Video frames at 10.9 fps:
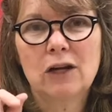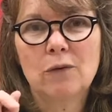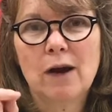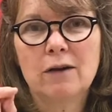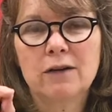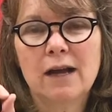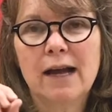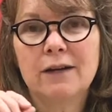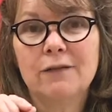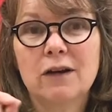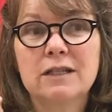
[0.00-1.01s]

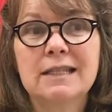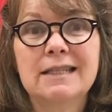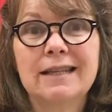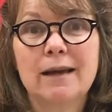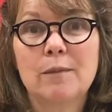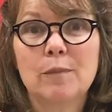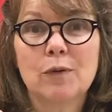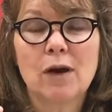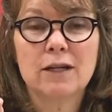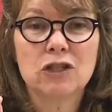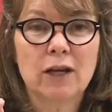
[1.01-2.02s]
our STEM
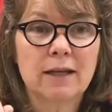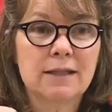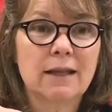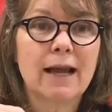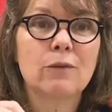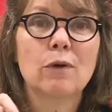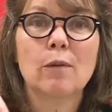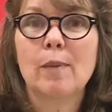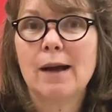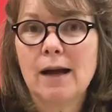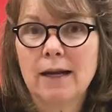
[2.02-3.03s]
projects like
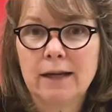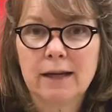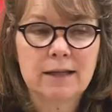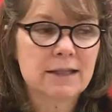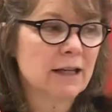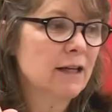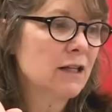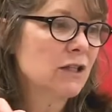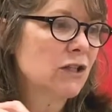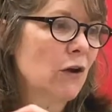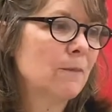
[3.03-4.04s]
robotics.
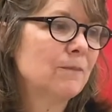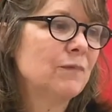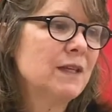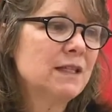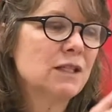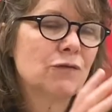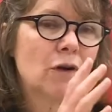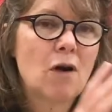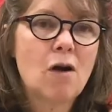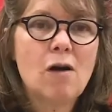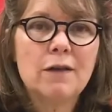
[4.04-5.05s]
So this is for
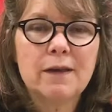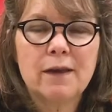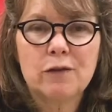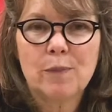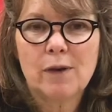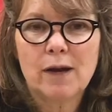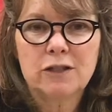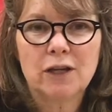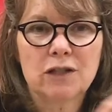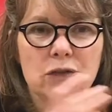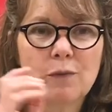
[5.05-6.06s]
all the other
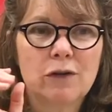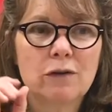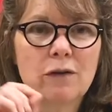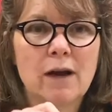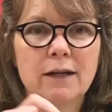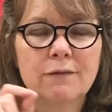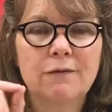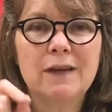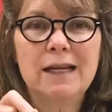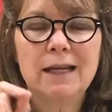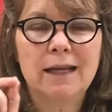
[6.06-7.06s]
projects when you're not
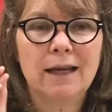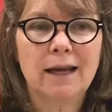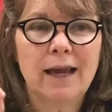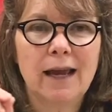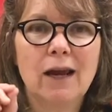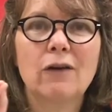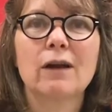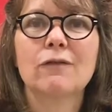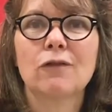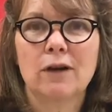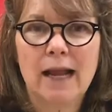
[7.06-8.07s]
feeding and caring
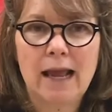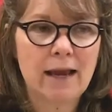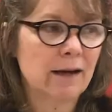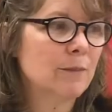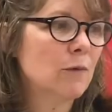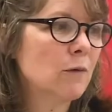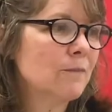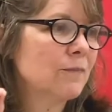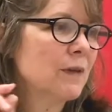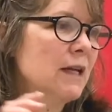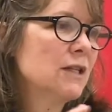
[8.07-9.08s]
for an animal.
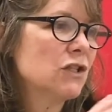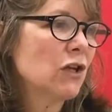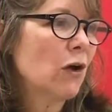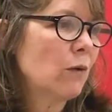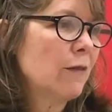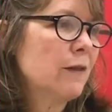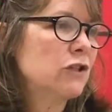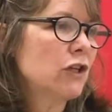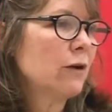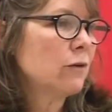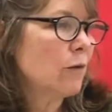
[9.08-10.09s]
So the
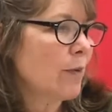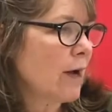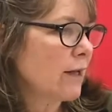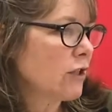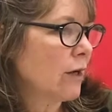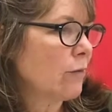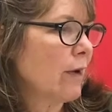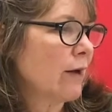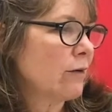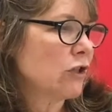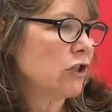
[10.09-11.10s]
general project
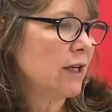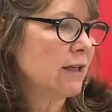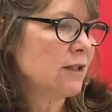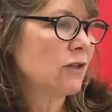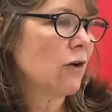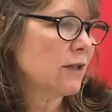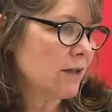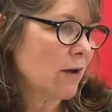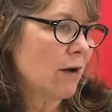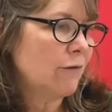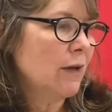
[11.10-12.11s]
record sheet starts off